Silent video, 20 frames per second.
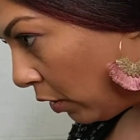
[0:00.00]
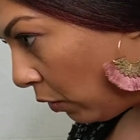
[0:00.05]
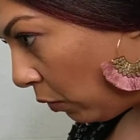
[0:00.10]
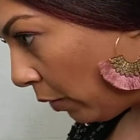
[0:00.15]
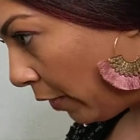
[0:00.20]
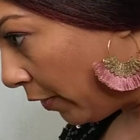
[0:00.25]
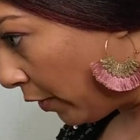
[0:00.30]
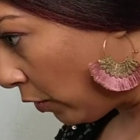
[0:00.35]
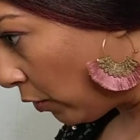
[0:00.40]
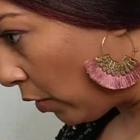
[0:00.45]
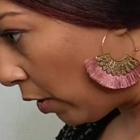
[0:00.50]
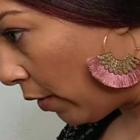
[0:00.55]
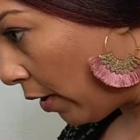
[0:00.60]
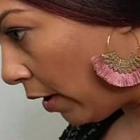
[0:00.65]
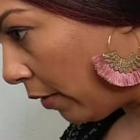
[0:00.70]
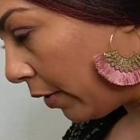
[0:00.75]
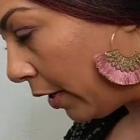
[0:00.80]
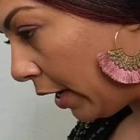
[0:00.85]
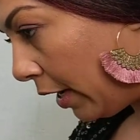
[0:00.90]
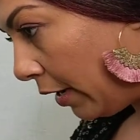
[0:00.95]
when the grow
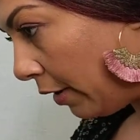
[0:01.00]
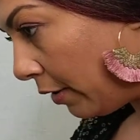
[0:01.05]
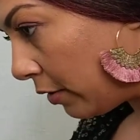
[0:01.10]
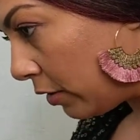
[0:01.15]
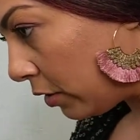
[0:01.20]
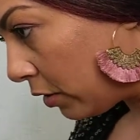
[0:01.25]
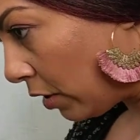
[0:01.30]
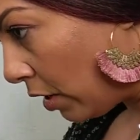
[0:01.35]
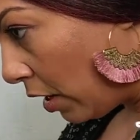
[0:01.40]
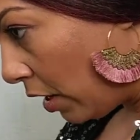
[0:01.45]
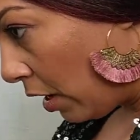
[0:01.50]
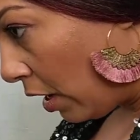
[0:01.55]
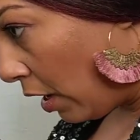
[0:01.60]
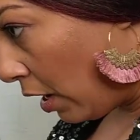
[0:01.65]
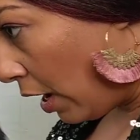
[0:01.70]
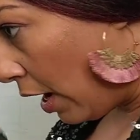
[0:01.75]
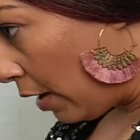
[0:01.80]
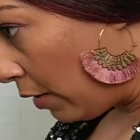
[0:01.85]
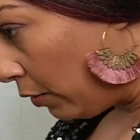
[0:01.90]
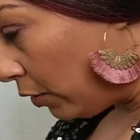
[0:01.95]
out hits.
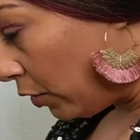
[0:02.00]
I